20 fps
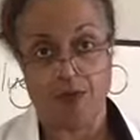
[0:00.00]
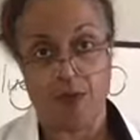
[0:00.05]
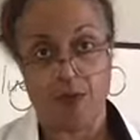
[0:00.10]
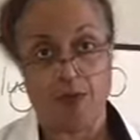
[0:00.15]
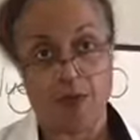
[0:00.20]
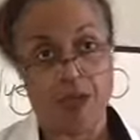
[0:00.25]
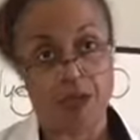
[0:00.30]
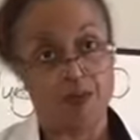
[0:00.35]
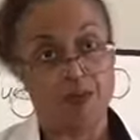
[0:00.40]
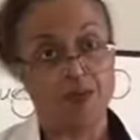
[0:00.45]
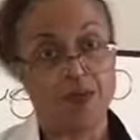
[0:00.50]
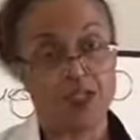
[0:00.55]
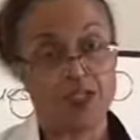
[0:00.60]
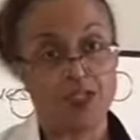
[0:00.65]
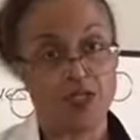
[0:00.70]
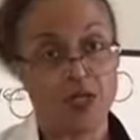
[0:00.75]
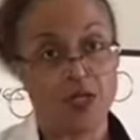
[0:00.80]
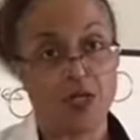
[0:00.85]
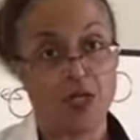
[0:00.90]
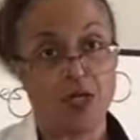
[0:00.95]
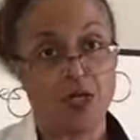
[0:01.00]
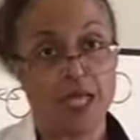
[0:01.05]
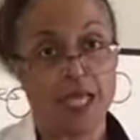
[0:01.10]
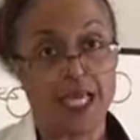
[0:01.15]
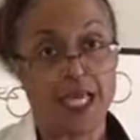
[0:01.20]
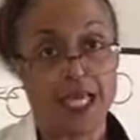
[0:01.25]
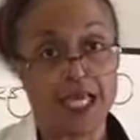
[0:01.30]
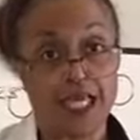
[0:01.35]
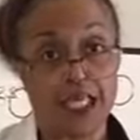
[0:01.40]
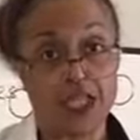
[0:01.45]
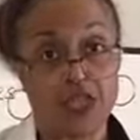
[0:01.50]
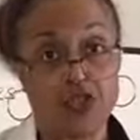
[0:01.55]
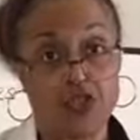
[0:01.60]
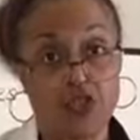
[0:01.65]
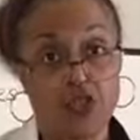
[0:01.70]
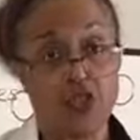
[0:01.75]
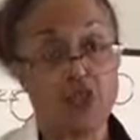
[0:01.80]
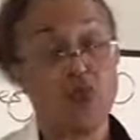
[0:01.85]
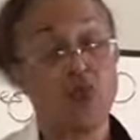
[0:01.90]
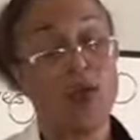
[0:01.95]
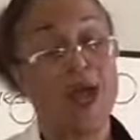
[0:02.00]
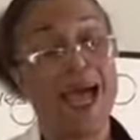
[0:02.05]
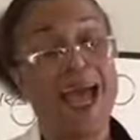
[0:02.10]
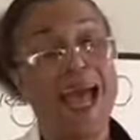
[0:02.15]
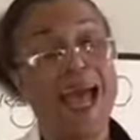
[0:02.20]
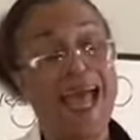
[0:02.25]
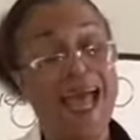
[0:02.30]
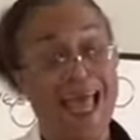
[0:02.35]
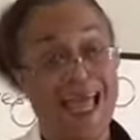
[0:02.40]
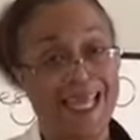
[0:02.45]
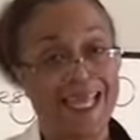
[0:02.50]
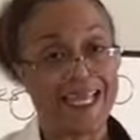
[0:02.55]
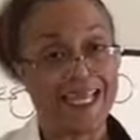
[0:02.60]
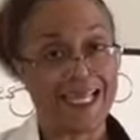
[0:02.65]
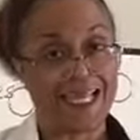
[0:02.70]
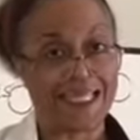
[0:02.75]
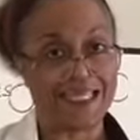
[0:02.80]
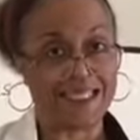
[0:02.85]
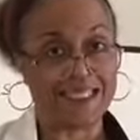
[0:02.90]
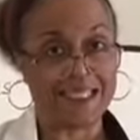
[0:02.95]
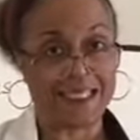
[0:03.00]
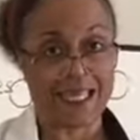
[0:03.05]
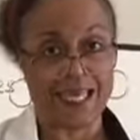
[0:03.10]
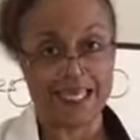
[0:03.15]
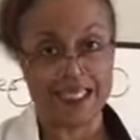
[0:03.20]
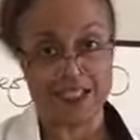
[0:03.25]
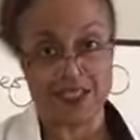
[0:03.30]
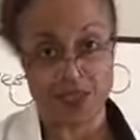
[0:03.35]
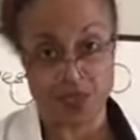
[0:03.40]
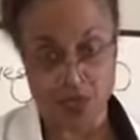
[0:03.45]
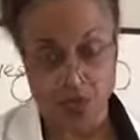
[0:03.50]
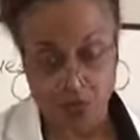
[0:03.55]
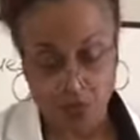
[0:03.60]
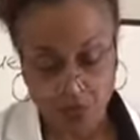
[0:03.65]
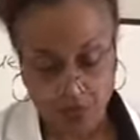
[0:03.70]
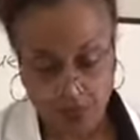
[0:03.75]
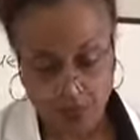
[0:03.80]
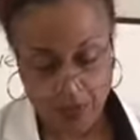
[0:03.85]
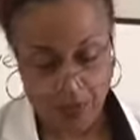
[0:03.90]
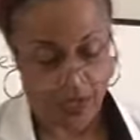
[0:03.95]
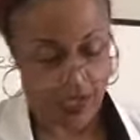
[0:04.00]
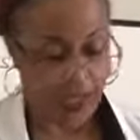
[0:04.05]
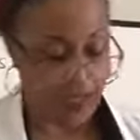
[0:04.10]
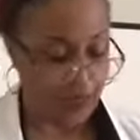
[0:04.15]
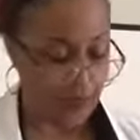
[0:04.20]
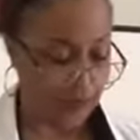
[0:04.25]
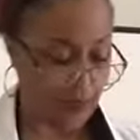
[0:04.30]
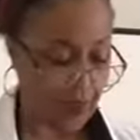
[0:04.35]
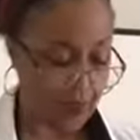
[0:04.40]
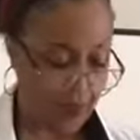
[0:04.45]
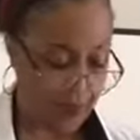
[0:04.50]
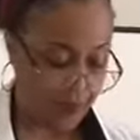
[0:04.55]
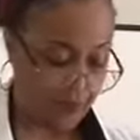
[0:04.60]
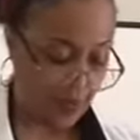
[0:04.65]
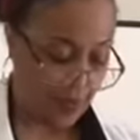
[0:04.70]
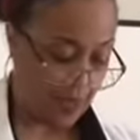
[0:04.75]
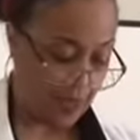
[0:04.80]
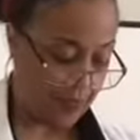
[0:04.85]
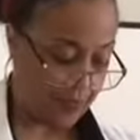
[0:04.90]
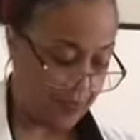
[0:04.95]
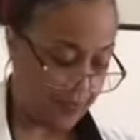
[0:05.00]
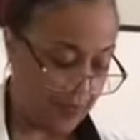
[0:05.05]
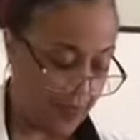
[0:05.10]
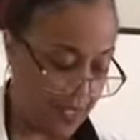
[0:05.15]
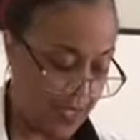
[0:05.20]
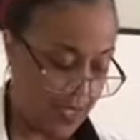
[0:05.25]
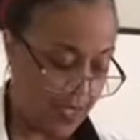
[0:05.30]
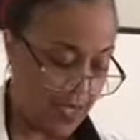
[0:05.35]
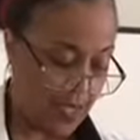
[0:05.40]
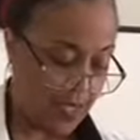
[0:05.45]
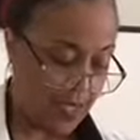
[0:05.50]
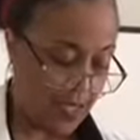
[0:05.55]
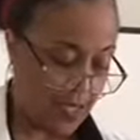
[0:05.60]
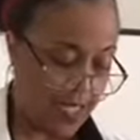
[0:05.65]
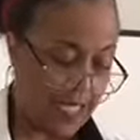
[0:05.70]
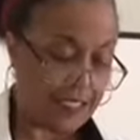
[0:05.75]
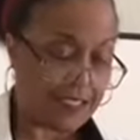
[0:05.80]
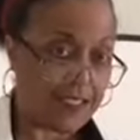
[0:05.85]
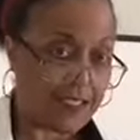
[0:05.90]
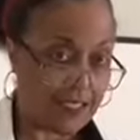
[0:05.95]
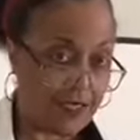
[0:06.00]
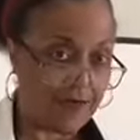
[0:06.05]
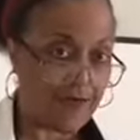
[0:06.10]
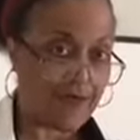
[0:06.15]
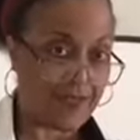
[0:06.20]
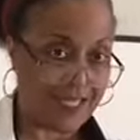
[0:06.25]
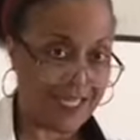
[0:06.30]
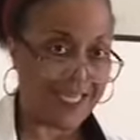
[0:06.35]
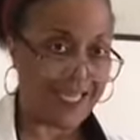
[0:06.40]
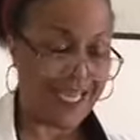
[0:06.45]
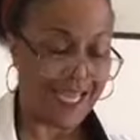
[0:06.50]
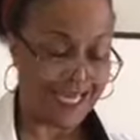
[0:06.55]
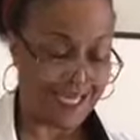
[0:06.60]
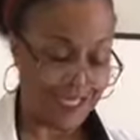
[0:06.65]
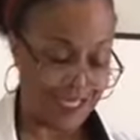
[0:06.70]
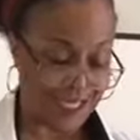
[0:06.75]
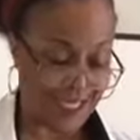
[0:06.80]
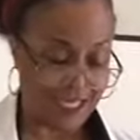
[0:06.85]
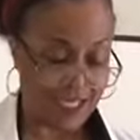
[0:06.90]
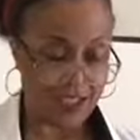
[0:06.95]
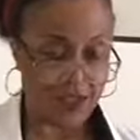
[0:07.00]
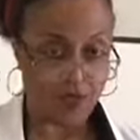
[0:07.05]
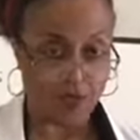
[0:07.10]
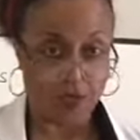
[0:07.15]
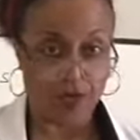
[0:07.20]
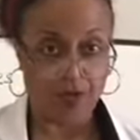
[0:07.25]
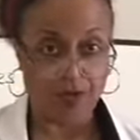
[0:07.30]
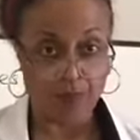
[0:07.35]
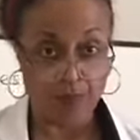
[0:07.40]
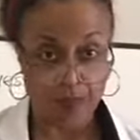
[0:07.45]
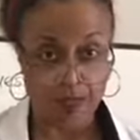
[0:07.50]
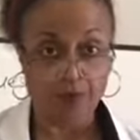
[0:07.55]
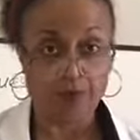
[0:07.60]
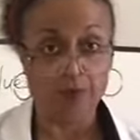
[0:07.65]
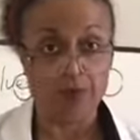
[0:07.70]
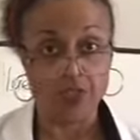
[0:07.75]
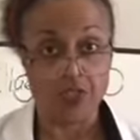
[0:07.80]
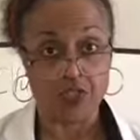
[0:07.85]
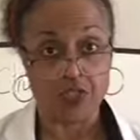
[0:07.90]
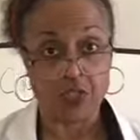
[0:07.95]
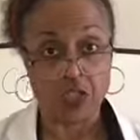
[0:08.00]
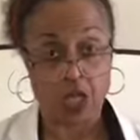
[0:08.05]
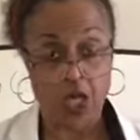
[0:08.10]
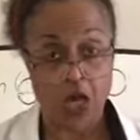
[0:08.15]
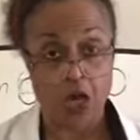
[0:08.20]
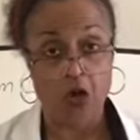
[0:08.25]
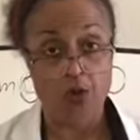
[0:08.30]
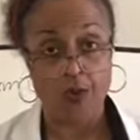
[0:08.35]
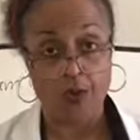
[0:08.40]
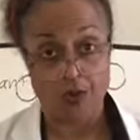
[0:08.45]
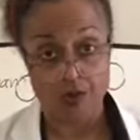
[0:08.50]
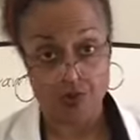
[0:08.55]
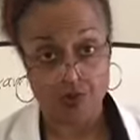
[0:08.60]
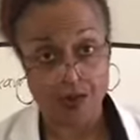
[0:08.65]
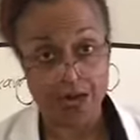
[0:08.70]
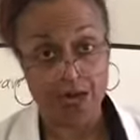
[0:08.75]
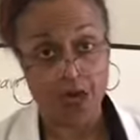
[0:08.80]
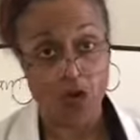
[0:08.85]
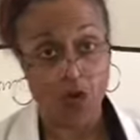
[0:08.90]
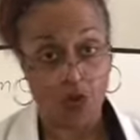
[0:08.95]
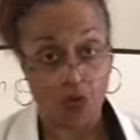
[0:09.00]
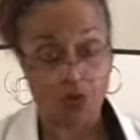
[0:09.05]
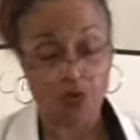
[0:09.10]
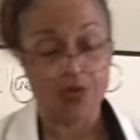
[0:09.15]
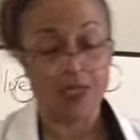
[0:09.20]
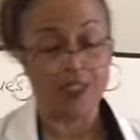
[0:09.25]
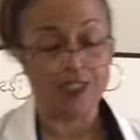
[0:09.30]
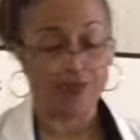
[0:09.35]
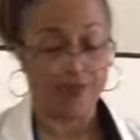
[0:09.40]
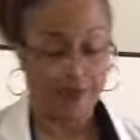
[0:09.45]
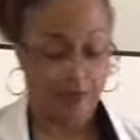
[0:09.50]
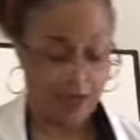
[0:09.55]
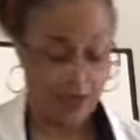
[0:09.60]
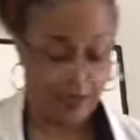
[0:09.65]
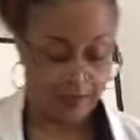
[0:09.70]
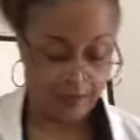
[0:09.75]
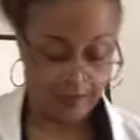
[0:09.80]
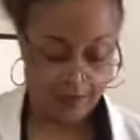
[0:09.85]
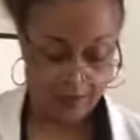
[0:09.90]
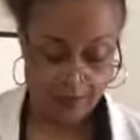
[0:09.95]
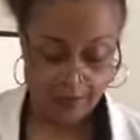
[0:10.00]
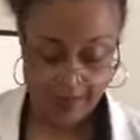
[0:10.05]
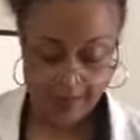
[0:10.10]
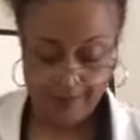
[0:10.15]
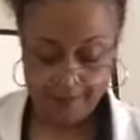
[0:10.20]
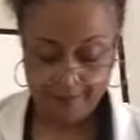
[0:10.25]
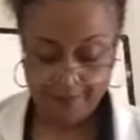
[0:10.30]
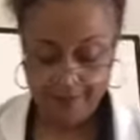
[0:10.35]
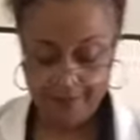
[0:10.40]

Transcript: Your blood pressure is too high in this case, so you're going to get rid of volume. That's different than ADH, where your blood pressure is low and you're trying to hold on to volume, okay?